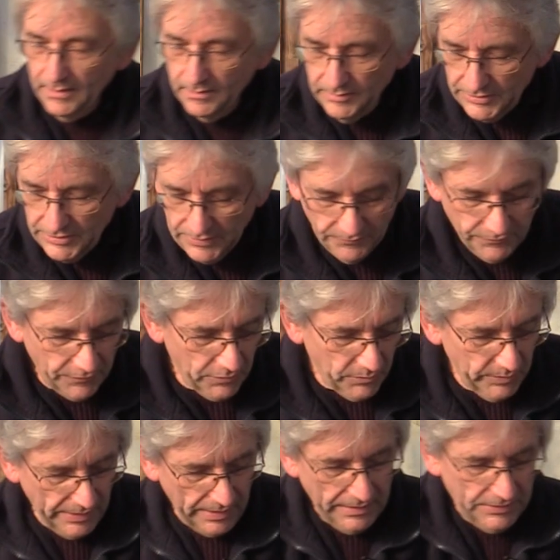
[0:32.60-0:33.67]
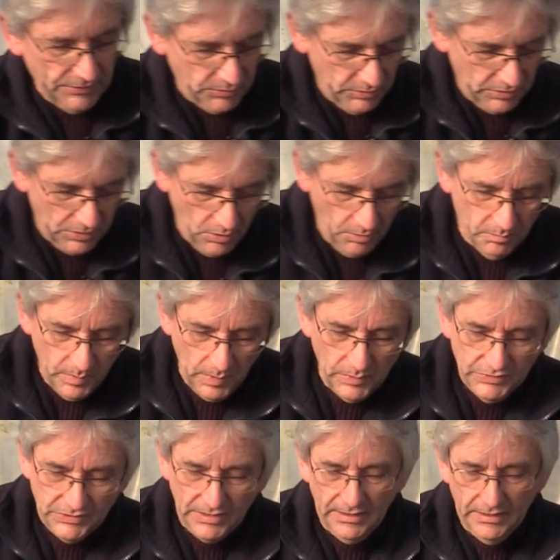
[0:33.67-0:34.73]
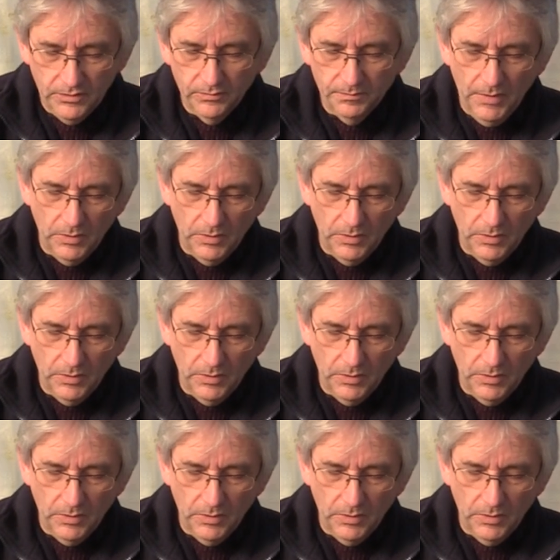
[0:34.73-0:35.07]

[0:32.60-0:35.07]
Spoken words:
which you can fill with any sort of compost, any good